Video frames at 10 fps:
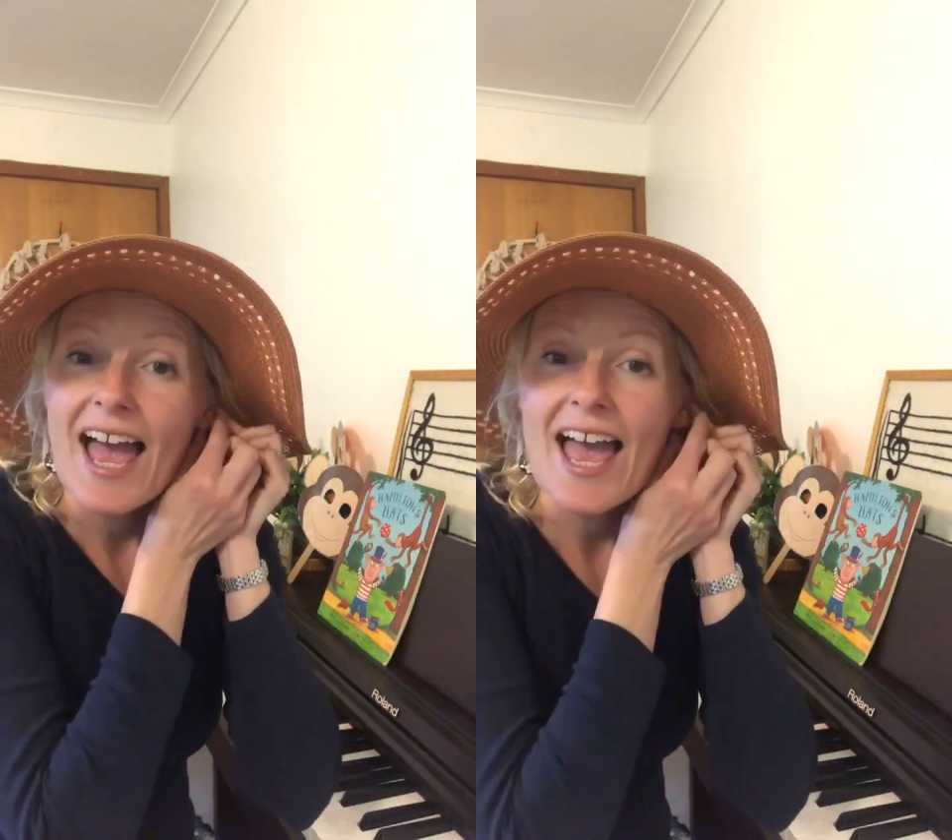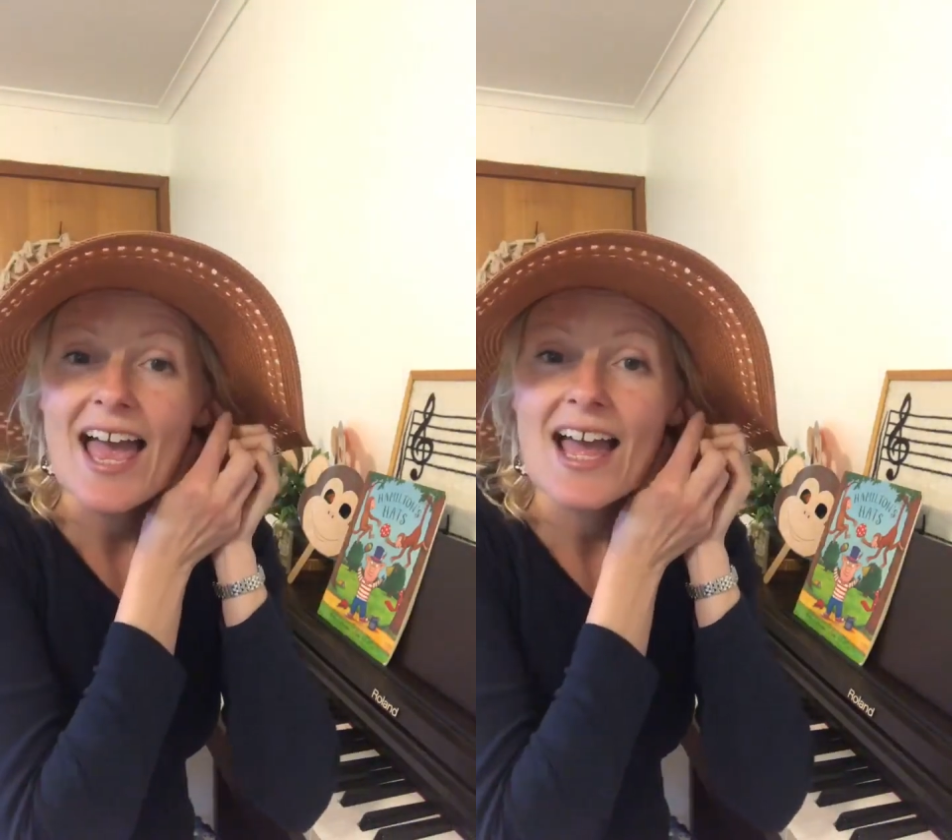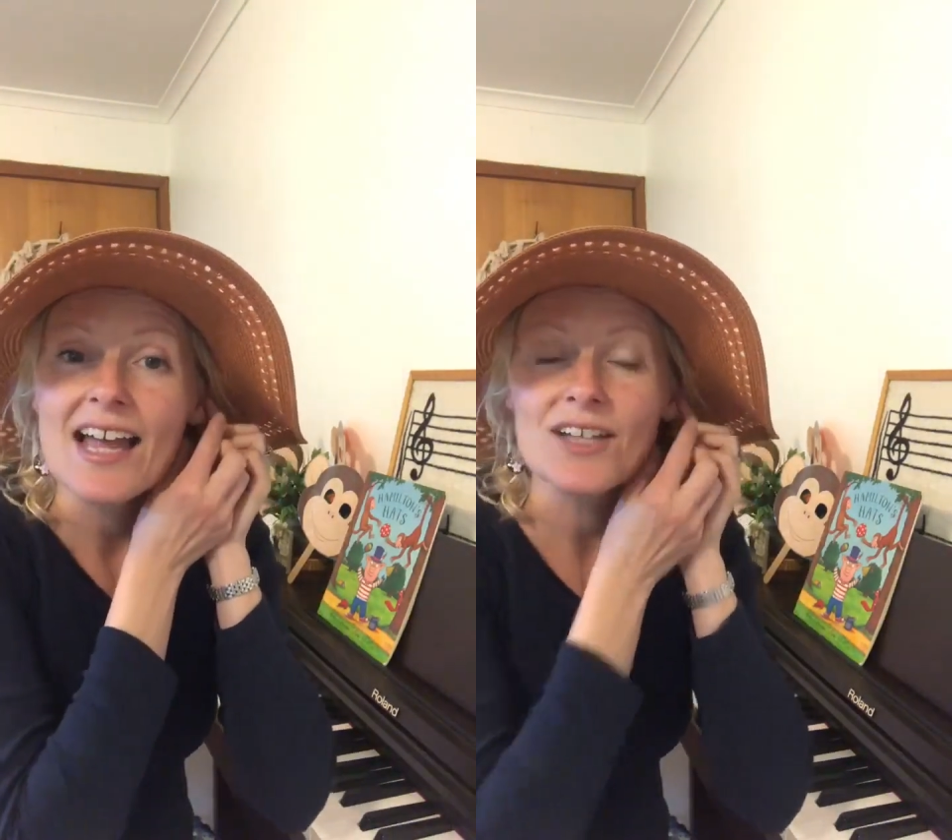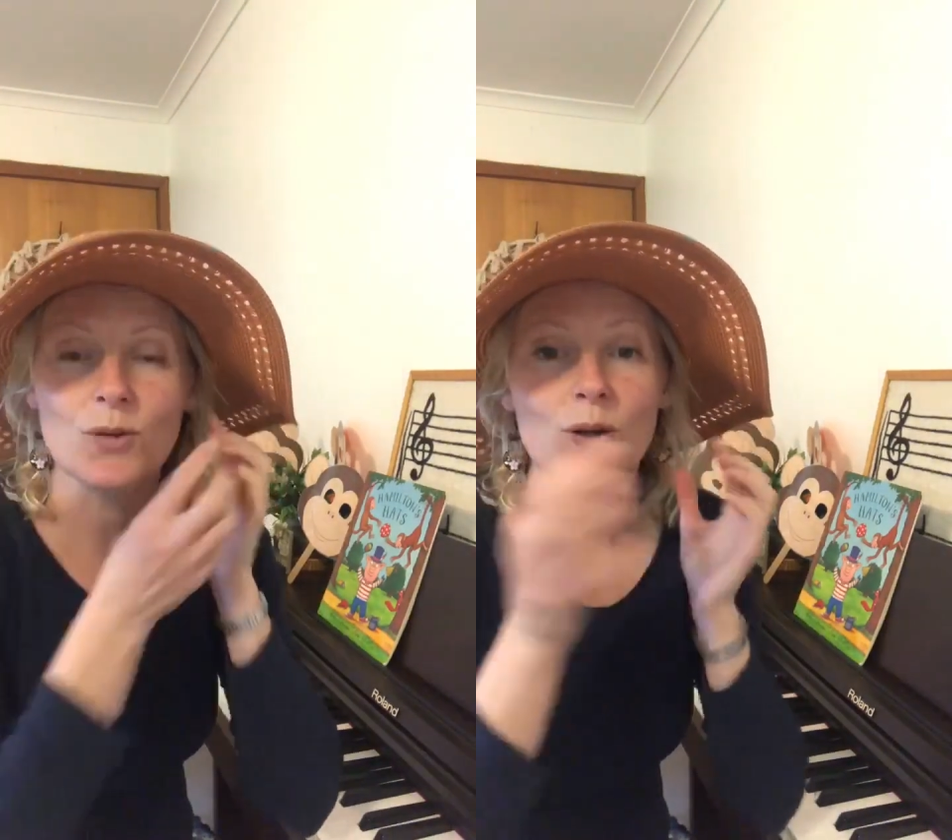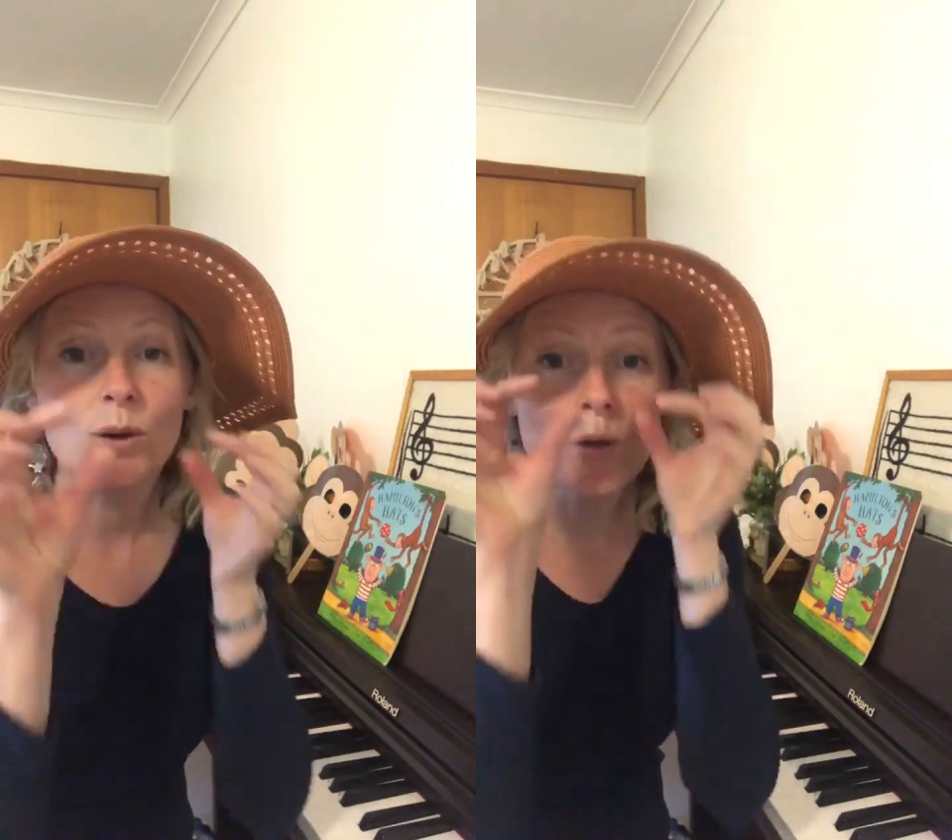And
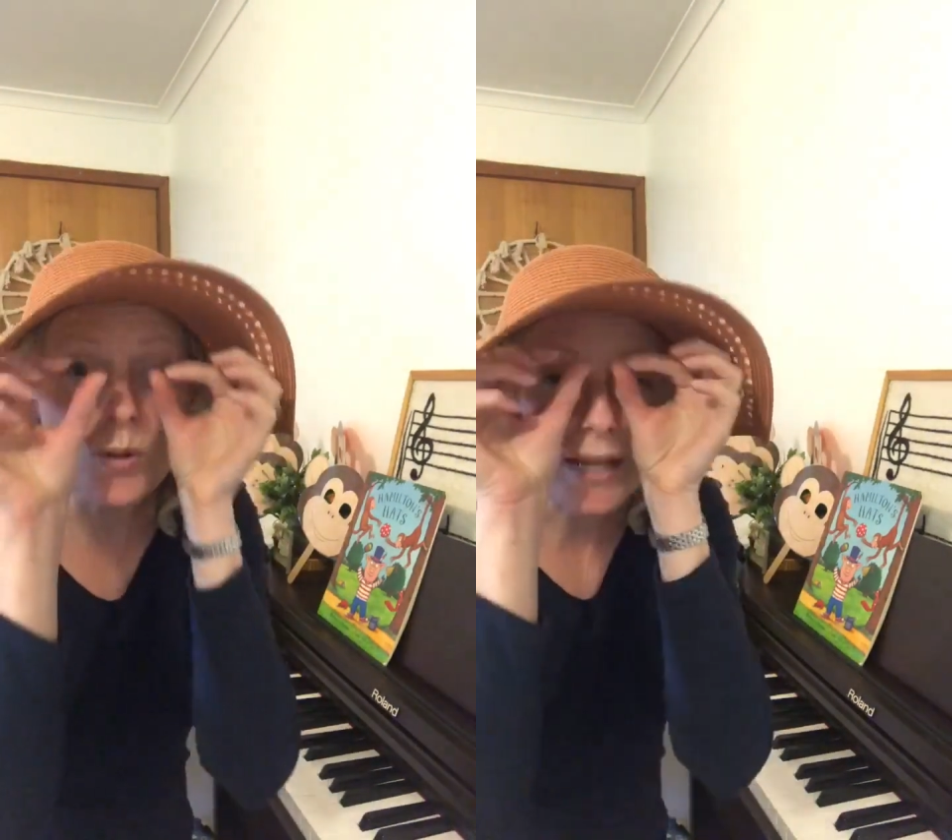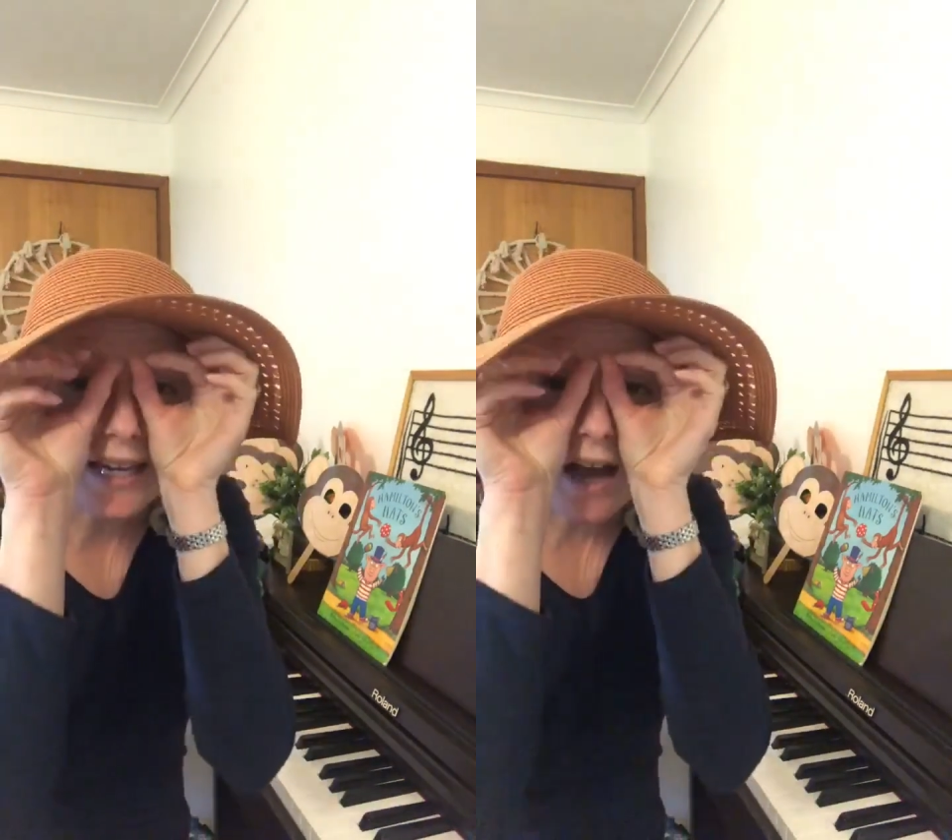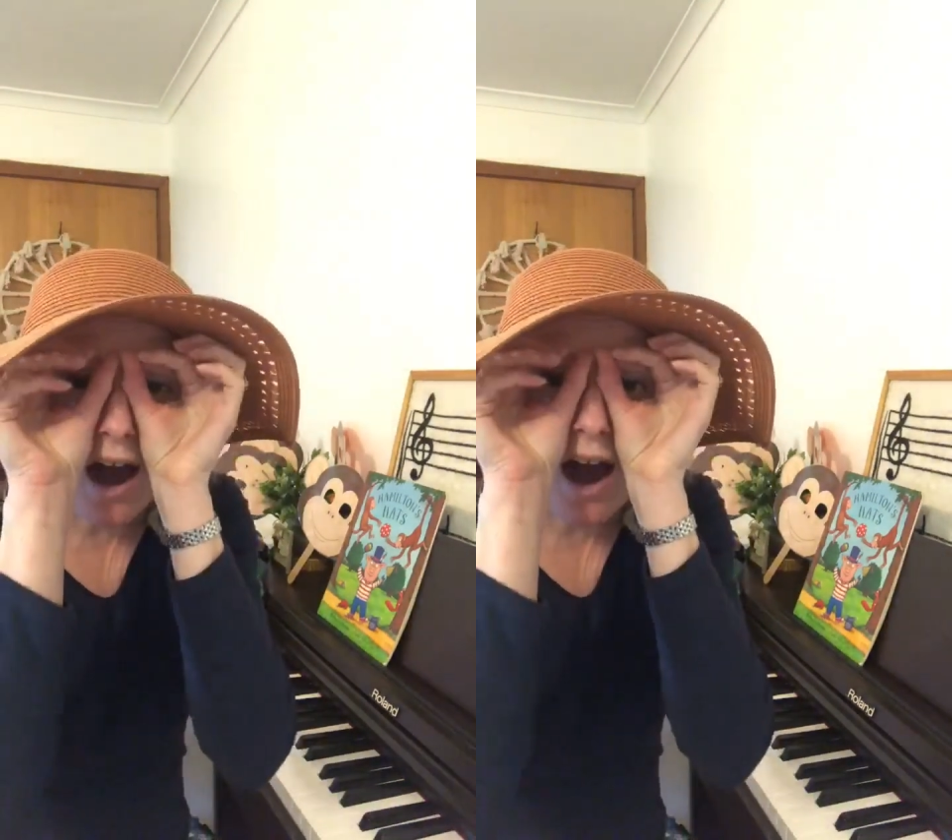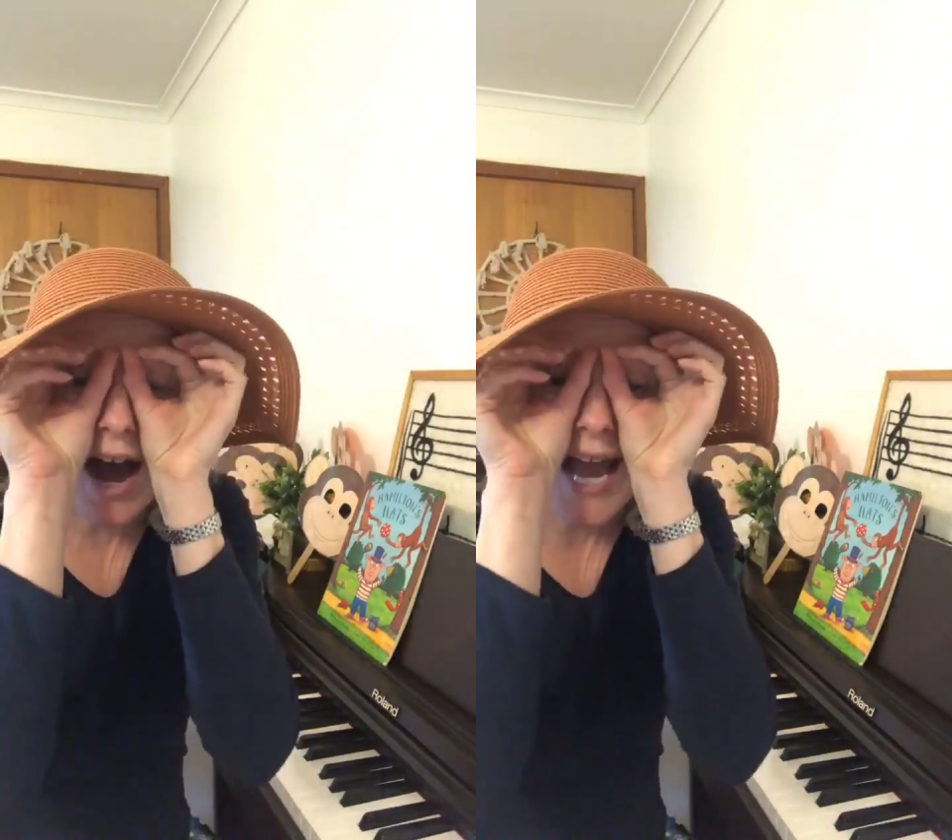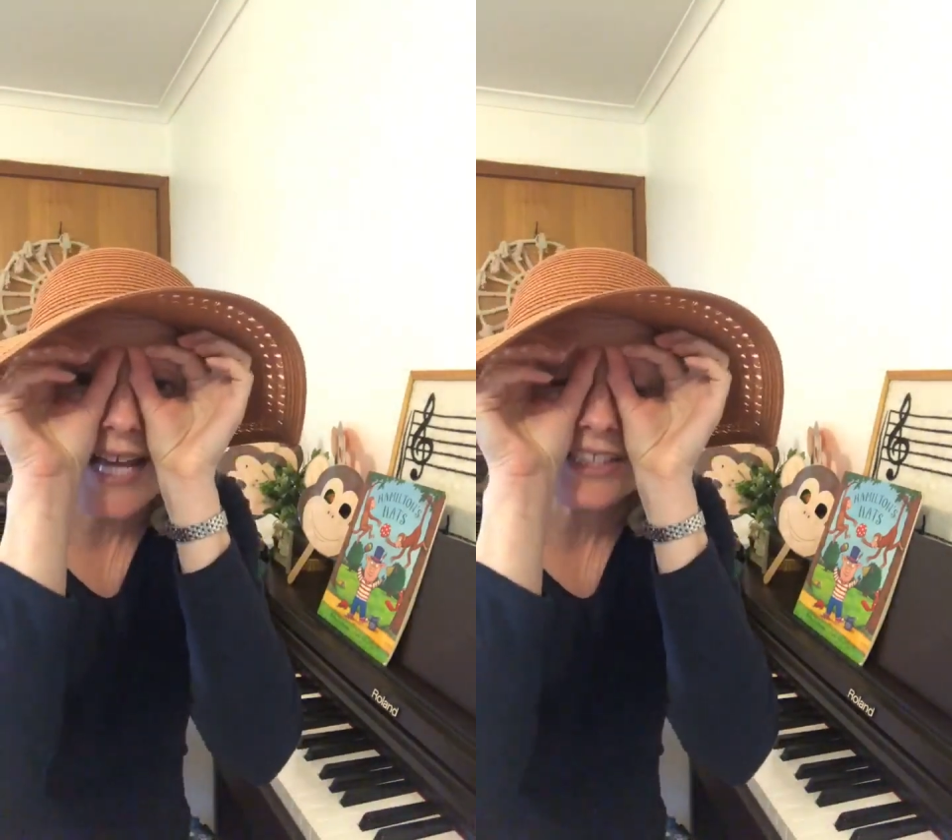your looking
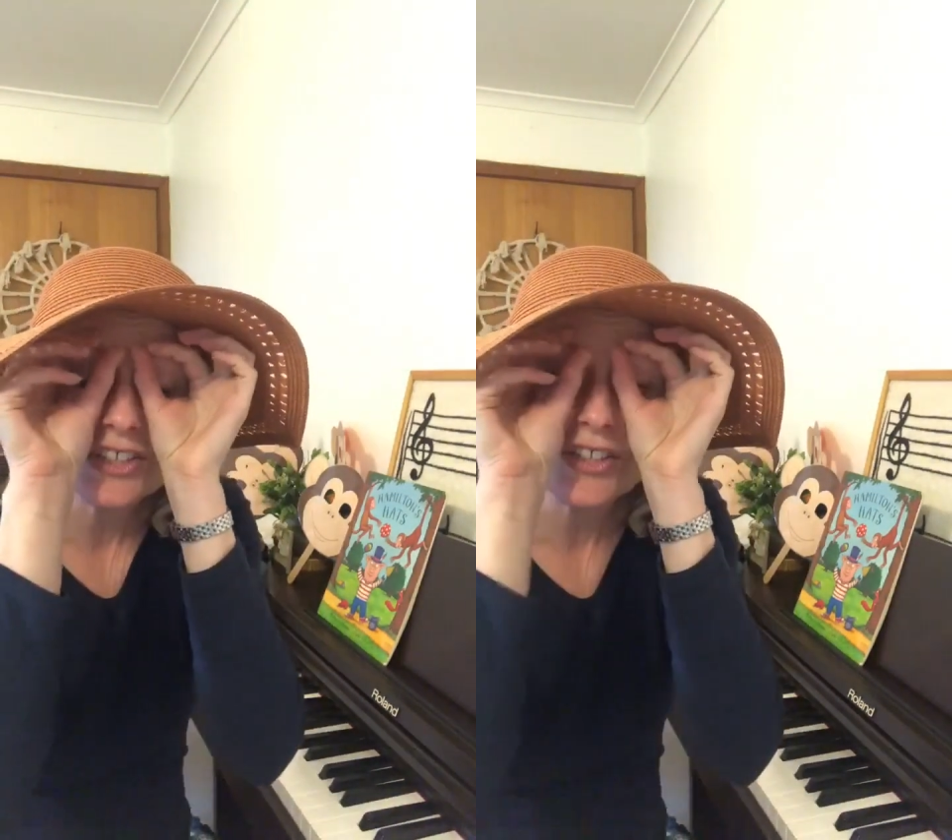eyes